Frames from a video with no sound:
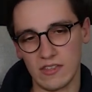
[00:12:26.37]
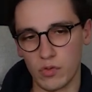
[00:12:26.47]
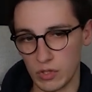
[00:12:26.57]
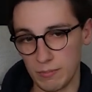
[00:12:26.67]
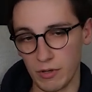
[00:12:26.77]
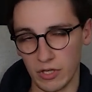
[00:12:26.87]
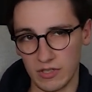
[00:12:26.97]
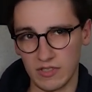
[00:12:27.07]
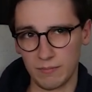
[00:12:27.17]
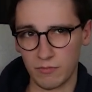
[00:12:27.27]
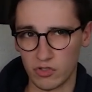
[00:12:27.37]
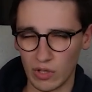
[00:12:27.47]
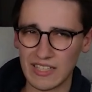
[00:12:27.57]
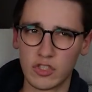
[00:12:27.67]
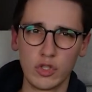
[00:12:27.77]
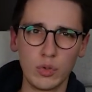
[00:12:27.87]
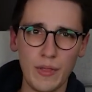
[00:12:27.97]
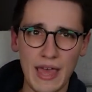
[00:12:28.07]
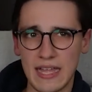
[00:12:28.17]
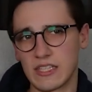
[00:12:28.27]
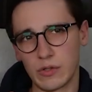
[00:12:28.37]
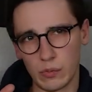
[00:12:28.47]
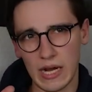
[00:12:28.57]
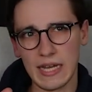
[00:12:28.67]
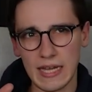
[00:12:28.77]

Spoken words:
S3 buckets. So let's do that right